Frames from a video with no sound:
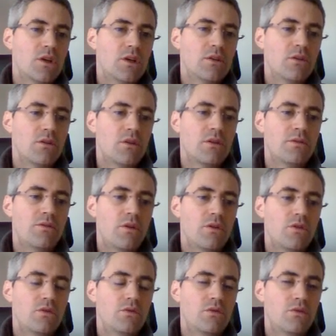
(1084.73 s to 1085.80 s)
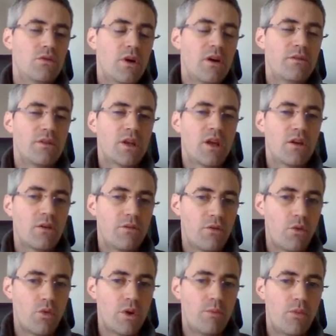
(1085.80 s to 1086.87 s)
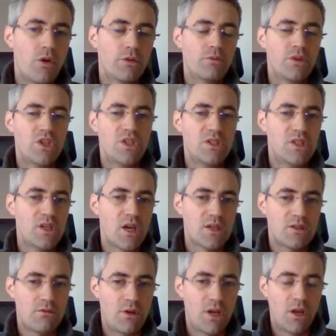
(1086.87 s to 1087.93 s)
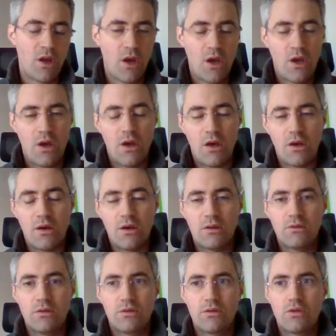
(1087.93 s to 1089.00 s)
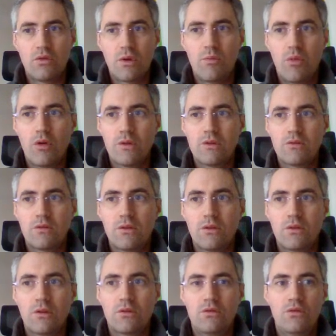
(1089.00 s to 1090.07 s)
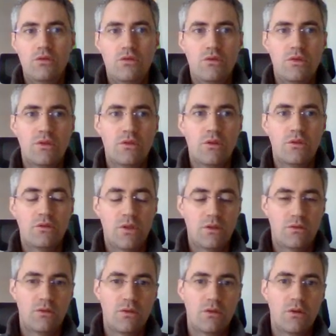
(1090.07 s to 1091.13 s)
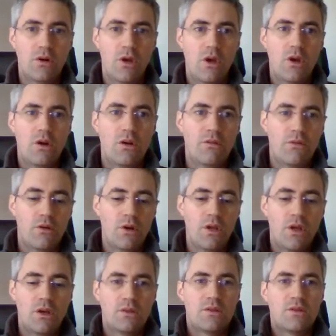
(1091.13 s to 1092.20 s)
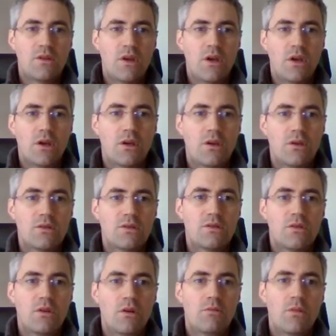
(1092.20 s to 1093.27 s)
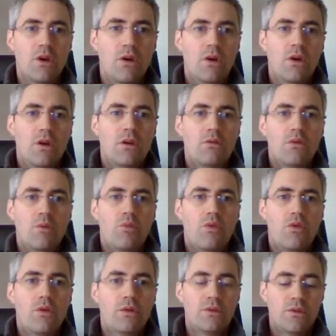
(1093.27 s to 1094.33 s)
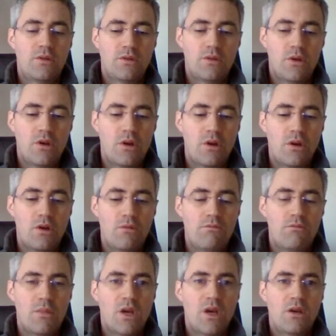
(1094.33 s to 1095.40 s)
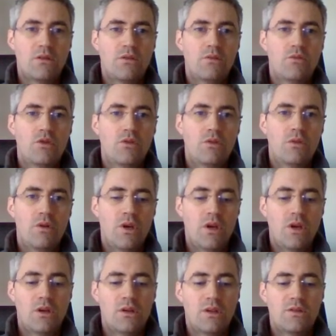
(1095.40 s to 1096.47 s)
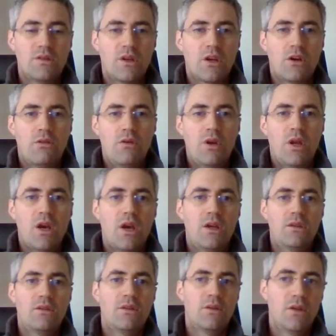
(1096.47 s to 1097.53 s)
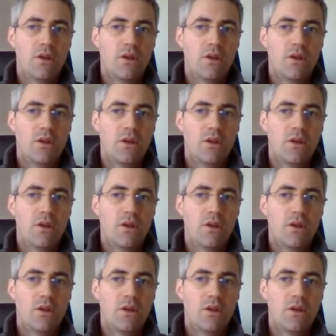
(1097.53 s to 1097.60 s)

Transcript: in order for you to have kind of a report which is gathering the two reports. So in order to do so, you need to go over here and say custom report Matomo, and say create.